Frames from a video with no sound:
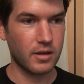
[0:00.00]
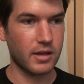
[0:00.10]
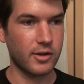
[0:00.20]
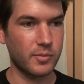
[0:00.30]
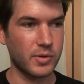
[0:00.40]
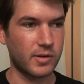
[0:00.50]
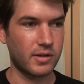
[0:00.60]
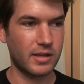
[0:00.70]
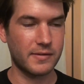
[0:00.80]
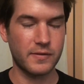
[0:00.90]
I hope you
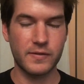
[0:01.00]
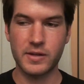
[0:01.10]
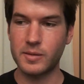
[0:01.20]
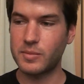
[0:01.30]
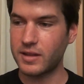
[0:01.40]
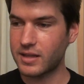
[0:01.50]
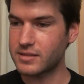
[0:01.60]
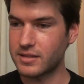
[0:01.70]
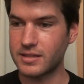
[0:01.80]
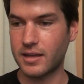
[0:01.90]
all have a very
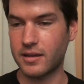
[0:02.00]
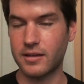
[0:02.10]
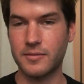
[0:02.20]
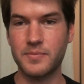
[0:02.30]
pleasant day,